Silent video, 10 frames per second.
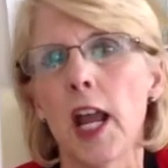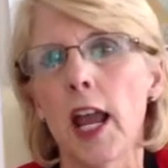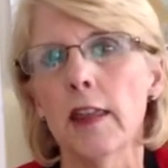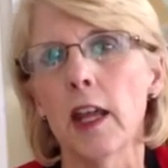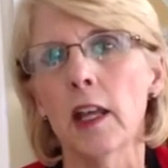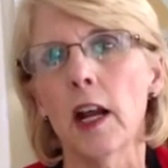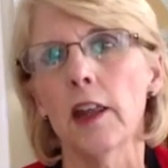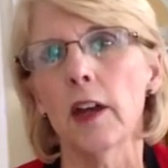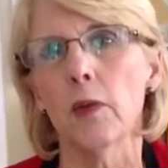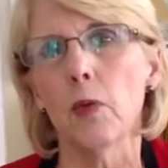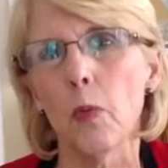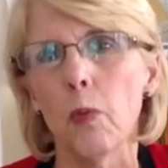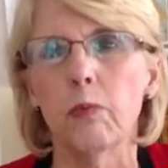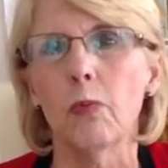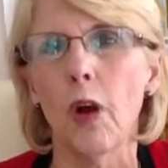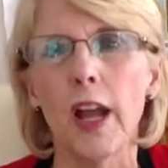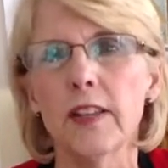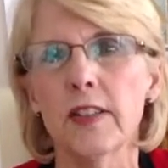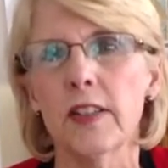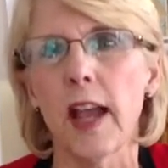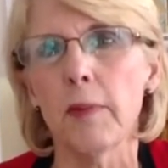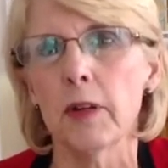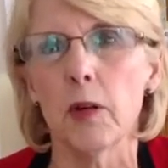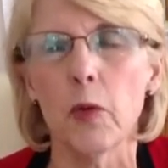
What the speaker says: And then I thought, well, why is this happening?